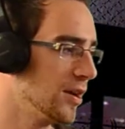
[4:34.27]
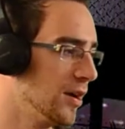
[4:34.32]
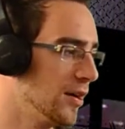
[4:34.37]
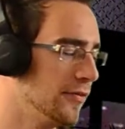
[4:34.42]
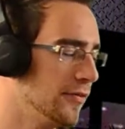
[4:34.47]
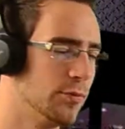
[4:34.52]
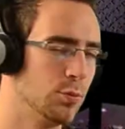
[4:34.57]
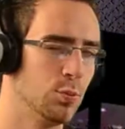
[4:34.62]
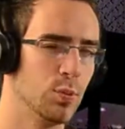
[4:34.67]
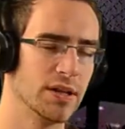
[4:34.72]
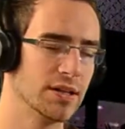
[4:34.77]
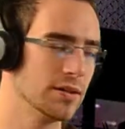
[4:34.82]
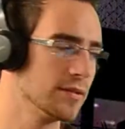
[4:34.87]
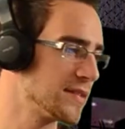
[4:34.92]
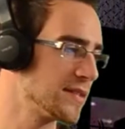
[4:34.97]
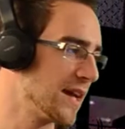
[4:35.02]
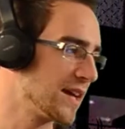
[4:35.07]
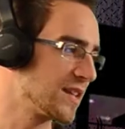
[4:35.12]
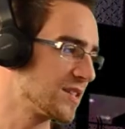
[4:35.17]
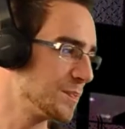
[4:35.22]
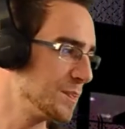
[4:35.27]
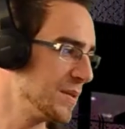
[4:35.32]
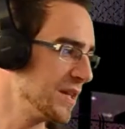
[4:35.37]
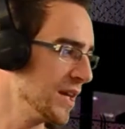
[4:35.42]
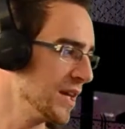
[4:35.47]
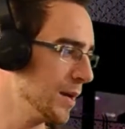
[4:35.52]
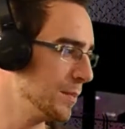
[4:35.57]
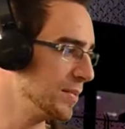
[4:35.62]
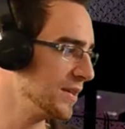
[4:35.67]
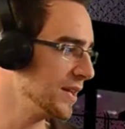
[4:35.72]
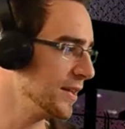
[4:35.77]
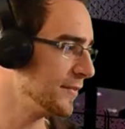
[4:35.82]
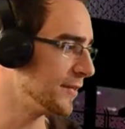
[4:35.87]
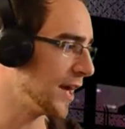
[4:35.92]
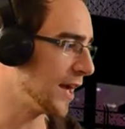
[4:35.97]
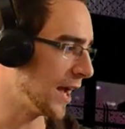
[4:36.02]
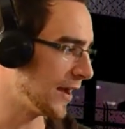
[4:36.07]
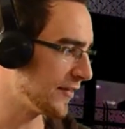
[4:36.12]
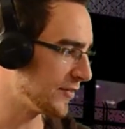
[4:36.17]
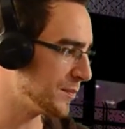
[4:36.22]
of Windows XP, I believe, and
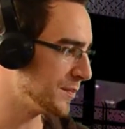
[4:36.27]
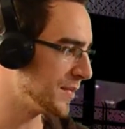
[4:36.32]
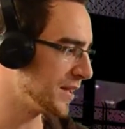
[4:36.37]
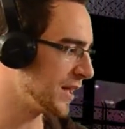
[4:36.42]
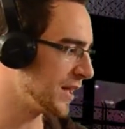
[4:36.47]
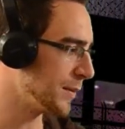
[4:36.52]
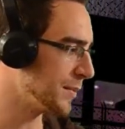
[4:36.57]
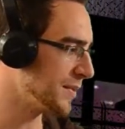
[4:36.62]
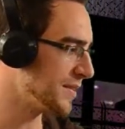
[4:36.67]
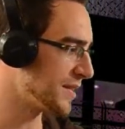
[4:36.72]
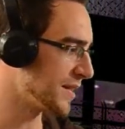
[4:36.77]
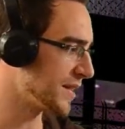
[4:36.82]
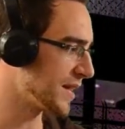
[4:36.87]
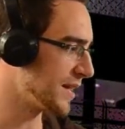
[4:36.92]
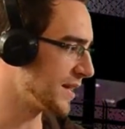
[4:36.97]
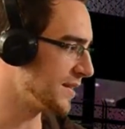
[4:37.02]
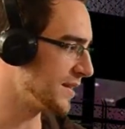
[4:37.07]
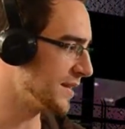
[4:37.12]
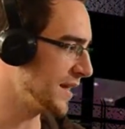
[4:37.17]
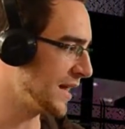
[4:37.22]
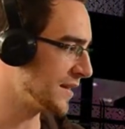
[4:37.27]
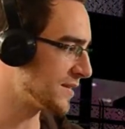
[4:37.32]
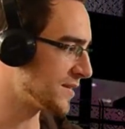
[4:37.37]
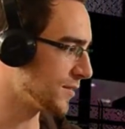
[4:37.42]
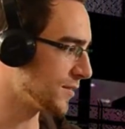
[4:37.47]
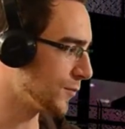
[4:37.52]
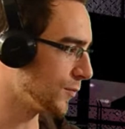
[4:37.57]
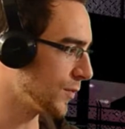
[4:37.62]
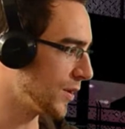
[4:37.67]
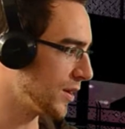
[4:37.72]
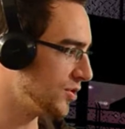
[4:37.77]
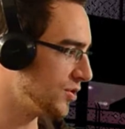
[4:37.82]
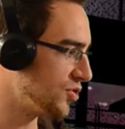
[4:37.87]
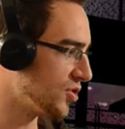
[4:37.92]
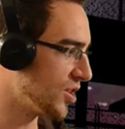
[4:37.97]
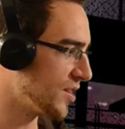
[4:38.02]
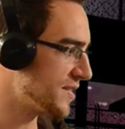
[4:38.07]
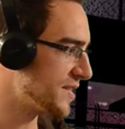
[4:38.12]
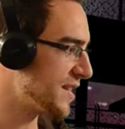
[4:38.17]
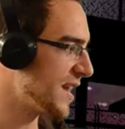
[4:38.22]
I haven't been able to get that to run
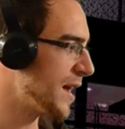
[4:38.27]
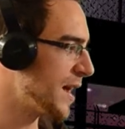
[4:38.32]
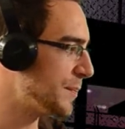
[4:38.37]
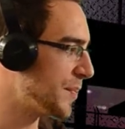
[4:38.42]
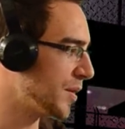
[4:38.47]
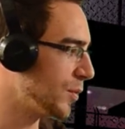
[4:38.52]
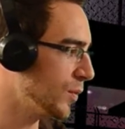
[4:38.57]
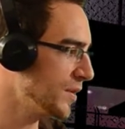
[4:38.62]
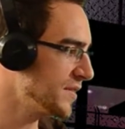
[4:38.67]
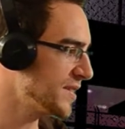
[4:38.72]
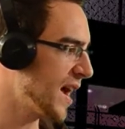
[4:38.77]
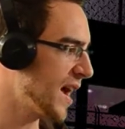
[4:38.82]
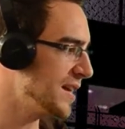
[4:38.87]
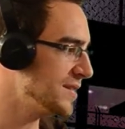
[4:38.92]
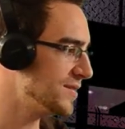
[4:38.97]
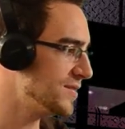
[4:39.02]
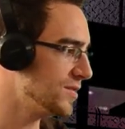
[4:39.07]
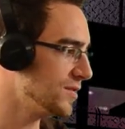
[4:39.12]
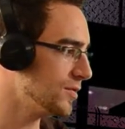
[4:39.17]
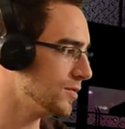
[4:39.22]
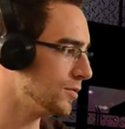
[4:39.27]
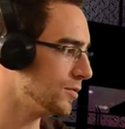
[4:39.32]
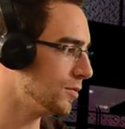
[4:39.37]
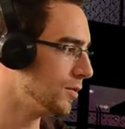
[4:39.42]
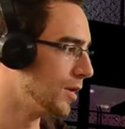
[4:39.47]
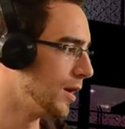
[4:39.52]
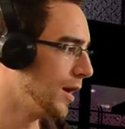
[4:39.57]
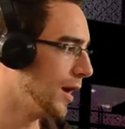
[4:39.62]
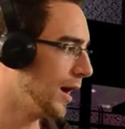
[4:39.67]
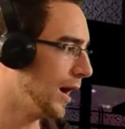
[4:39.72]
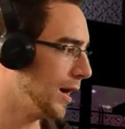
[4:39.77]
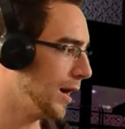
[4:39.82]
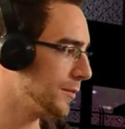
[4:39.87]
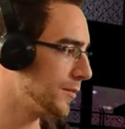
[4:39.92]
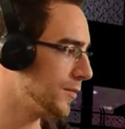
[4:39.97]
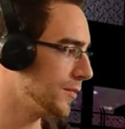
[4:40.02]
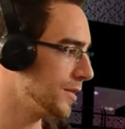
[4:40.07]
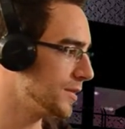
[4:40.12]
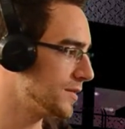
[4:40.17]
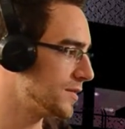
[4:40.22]
just yet, but once I do, I'm
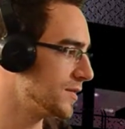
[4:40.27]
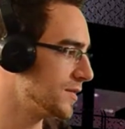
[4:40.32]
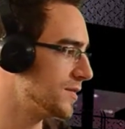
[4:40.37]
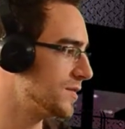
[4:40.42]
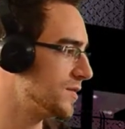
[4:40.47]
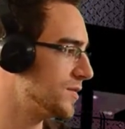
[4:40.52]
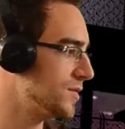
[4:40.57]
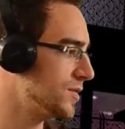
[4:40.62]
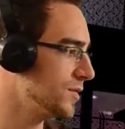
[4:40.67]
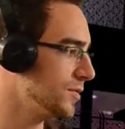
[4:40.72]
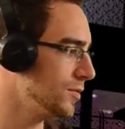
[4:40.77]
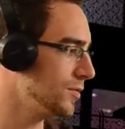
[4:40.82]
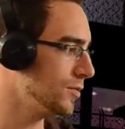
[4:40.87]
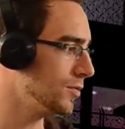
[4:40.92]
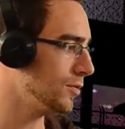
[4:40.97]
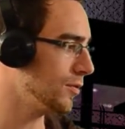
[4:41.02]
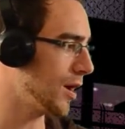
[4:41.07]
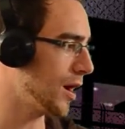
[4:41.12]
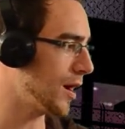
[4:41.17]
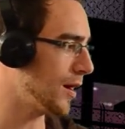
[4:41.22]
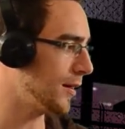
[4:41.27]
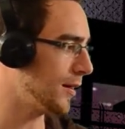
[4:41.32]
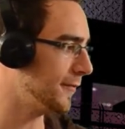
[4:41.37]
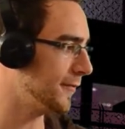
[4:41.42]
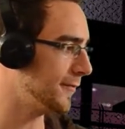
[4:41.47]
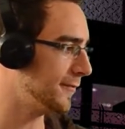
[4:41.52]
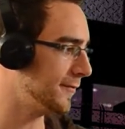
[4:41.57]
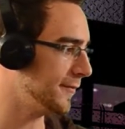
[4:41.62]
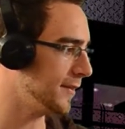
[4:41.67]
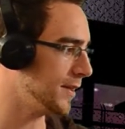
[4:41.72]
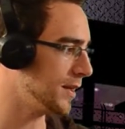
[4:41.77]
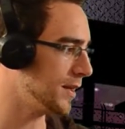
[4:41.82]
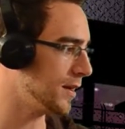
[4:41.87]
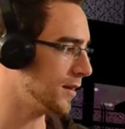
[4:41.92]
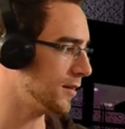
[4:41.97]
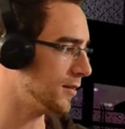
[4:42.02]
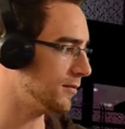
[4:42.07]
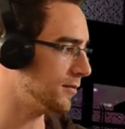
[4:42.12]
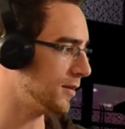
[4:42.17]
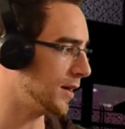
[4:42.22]
going to do a
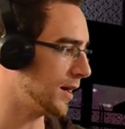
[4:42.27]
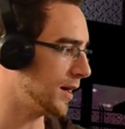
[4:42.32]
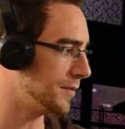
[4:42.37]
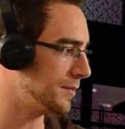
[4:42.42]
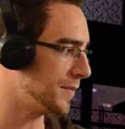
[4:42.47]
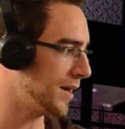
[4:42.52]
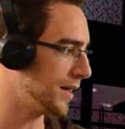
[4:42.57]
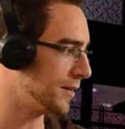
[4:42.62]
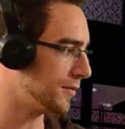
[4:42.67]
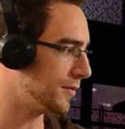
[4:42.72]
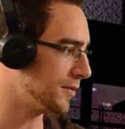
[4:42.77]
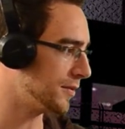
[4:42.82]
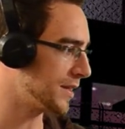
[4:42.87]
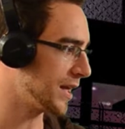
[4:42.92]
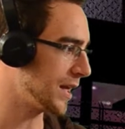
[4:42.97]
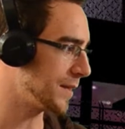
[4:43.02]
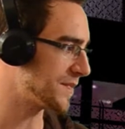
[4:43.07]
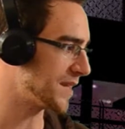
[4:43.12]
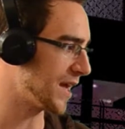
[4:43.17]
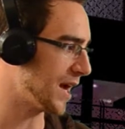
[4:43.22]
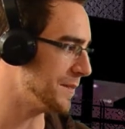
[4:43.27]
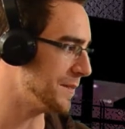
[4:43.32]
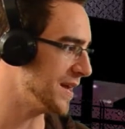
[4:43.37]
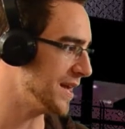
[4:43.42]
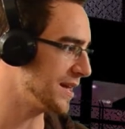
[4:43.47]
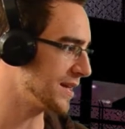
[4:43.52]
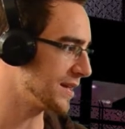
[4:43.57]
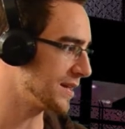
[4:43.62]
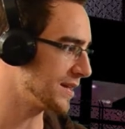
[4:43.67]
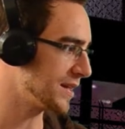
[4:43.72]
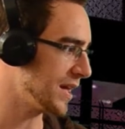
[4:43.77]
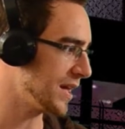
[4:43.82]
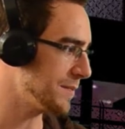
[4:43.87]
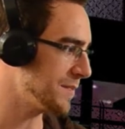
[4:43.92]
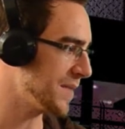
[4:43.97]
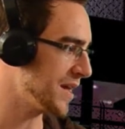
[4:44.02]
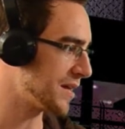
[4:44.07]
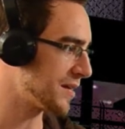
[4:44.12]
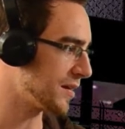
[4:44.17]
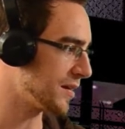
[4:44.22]
video on my old games that I made in Game
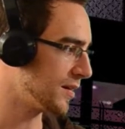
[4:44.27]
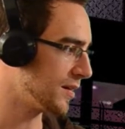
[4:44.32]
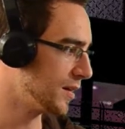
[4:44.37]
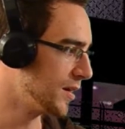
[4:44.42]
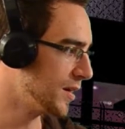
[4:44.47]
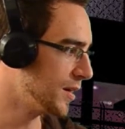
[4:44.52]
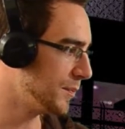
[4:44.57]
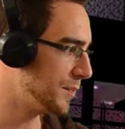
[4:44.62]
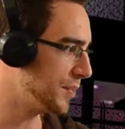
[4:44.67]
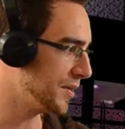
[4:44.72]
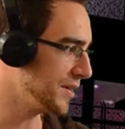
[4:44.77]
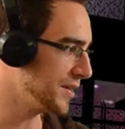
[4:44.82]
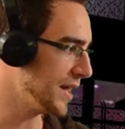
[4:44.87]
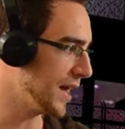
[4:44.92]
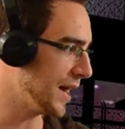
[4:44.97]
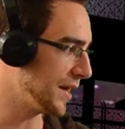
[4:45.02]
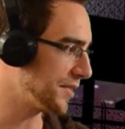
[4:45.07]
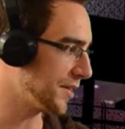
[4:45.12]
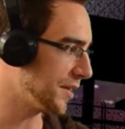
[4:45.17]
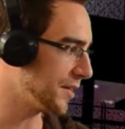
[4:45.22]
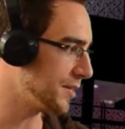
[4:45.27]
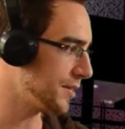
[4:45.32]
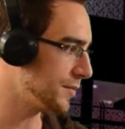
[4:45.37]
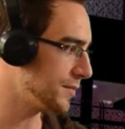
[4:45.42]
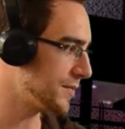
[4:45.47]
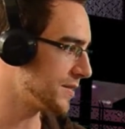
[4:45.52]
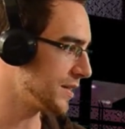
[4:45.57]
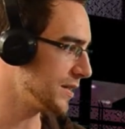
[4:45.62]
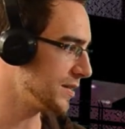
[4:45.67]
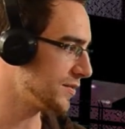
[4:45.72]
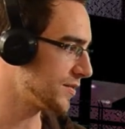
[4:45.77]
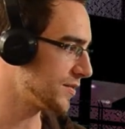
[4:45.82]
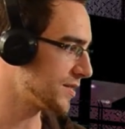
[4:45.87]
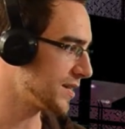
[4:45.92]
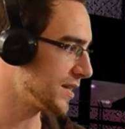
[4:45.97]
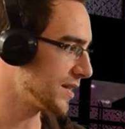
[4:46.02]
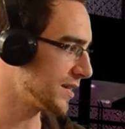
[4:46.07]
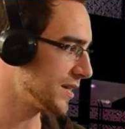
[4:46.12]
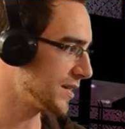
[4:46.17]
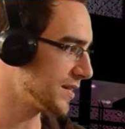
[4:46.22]
Maker. But yeah, I thought it was
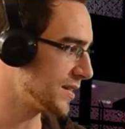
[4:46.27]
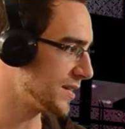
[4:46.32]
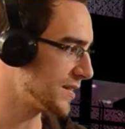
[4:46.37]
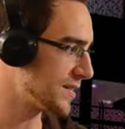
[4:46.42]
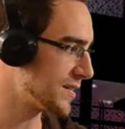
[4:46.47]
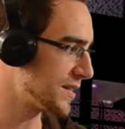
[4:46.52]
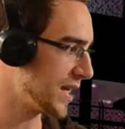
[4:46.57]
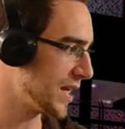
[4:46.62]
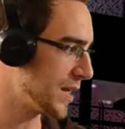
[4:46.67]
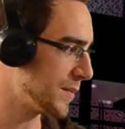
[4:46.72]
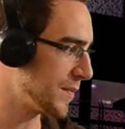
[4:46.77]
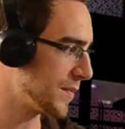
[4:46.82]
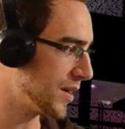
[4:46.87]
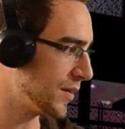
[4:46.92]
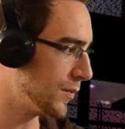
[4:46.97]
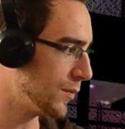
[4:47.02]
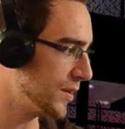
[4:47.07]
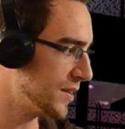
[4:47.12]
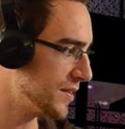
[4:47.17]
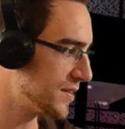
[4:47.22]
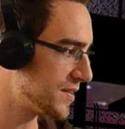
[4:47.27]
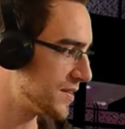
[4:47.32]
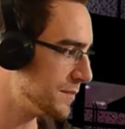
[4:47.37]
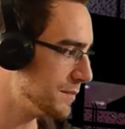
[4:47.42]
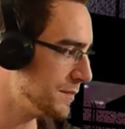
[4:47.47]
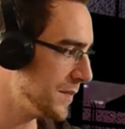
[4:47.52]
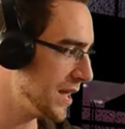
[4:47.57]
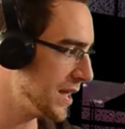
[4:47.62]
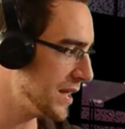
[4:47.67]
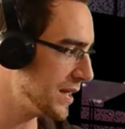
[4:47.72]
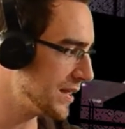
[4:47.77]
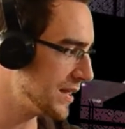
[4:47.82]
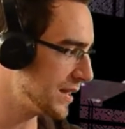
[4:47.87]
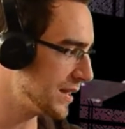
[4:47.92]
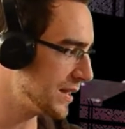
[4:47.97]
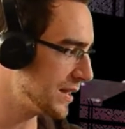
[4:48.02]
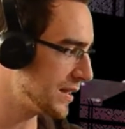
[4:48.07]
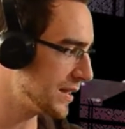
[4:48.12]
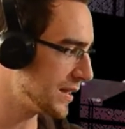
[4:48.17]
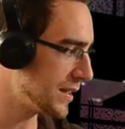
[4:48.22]
interesting that this game was made
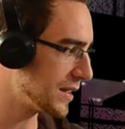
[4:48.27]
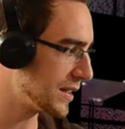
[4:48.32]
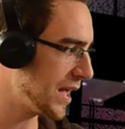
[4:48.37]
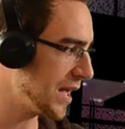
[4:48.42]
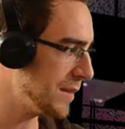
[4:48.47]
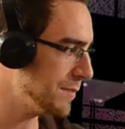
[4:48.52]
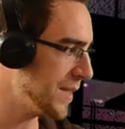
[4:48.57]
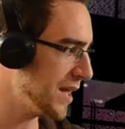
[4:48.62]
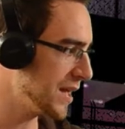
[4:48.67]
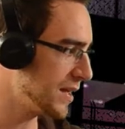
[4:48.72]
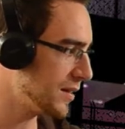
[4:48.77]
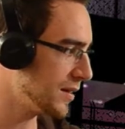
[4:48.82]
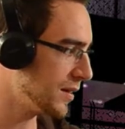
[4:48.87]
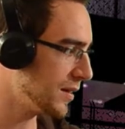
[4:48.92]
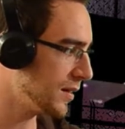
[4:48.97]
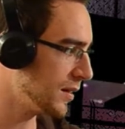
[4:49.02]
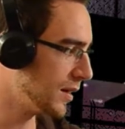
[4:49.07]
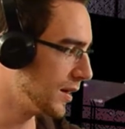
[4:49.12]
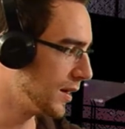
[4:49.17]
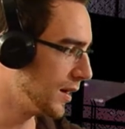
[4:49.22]
in Game Maker.